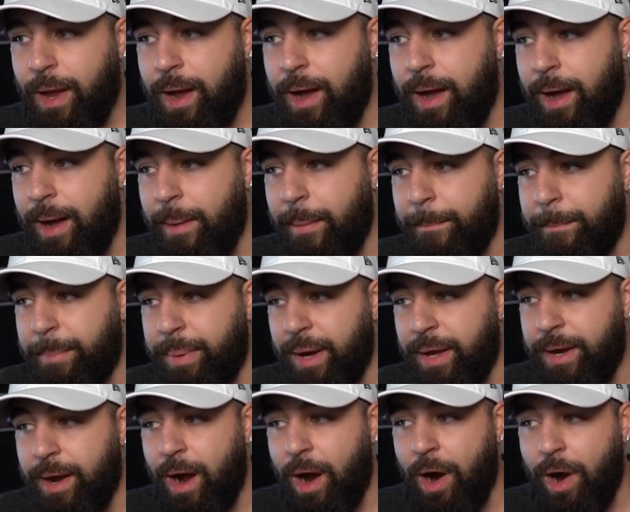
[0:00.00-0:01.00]

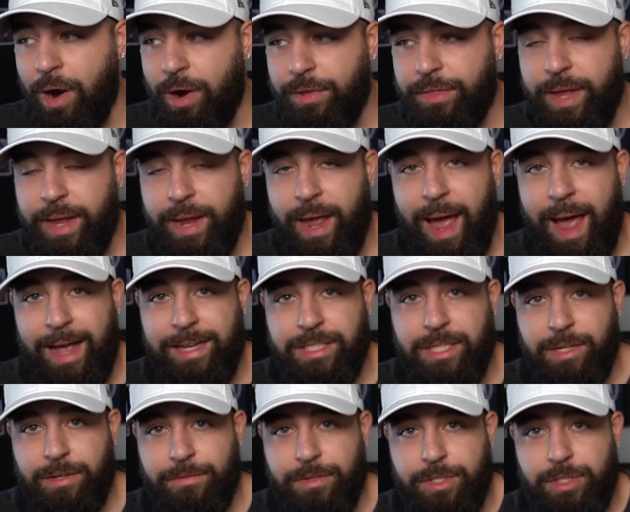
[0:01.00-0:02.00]
But are they
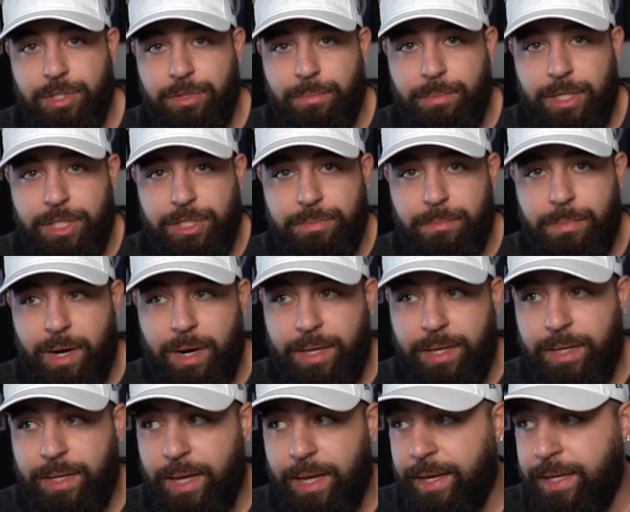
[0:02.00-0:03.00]
asking for too much money?